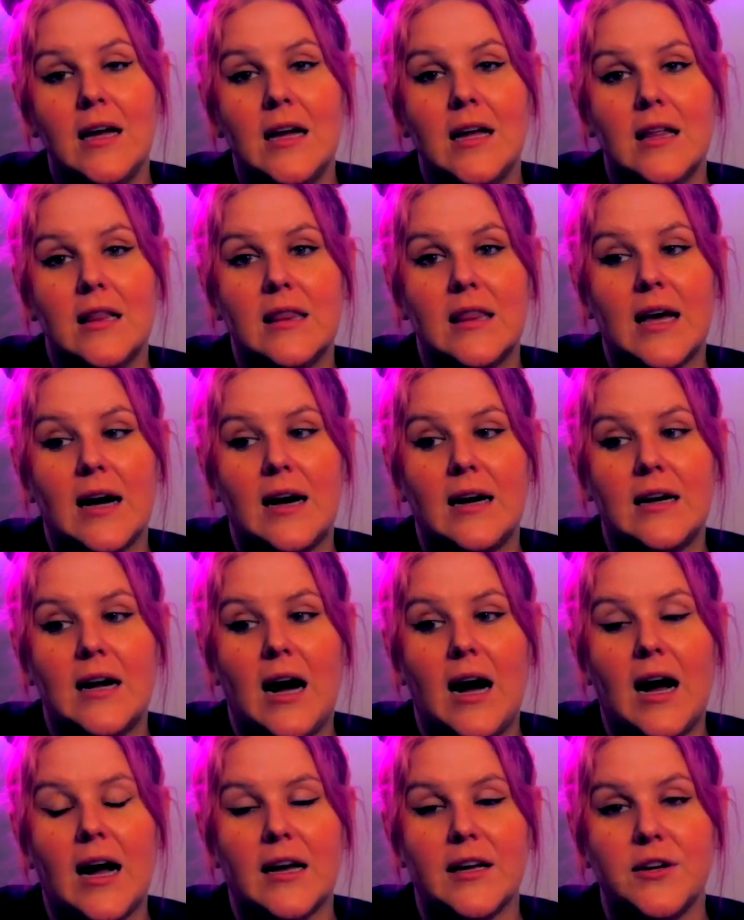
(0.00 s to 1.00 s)
that
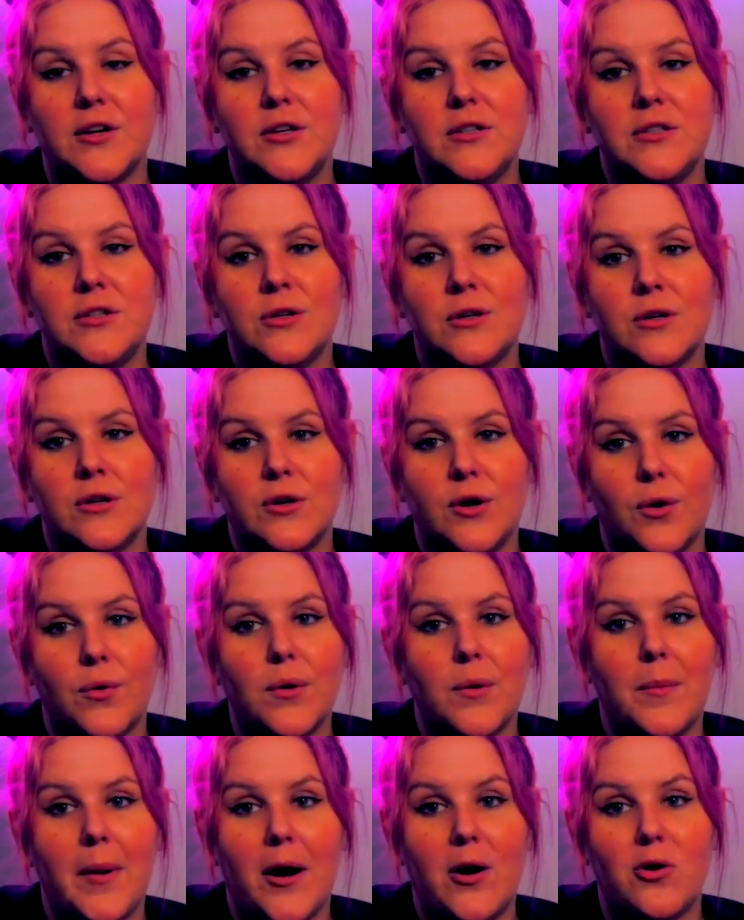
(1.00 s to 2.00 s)
I couldn't go
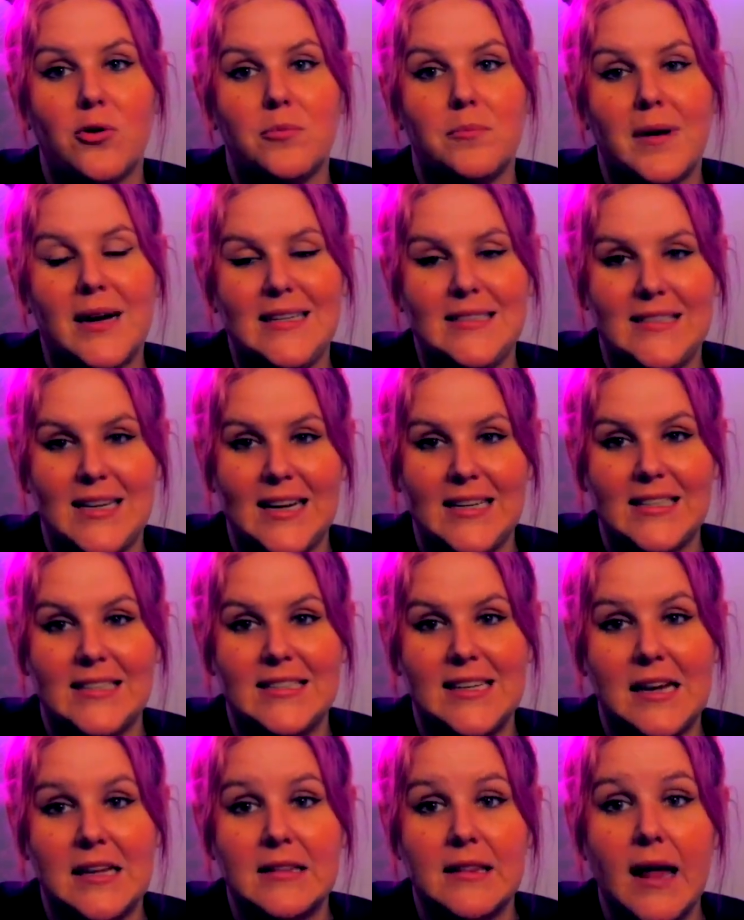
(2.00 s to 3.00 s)
about my
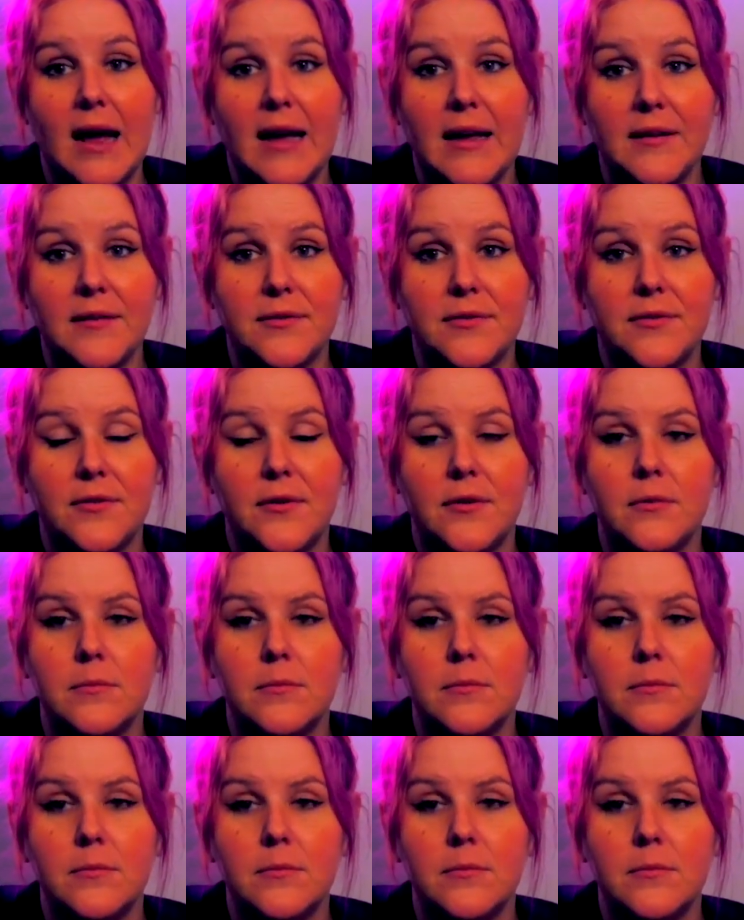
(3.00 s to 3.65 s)
day-to-day life,